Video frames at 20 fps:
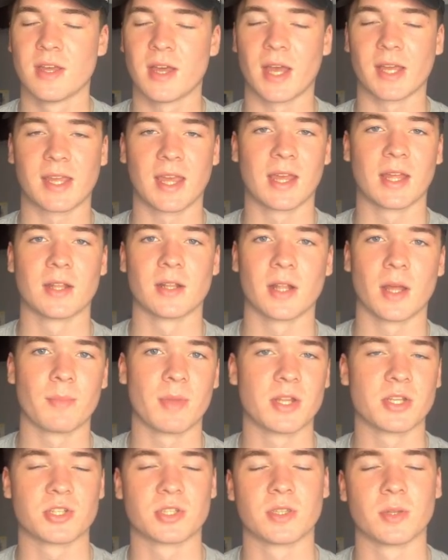Again, I
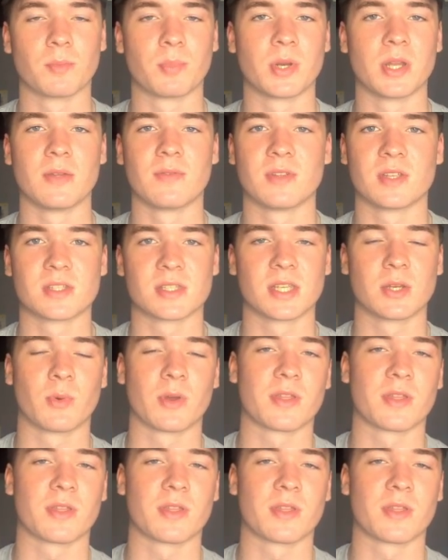mentioned it previously with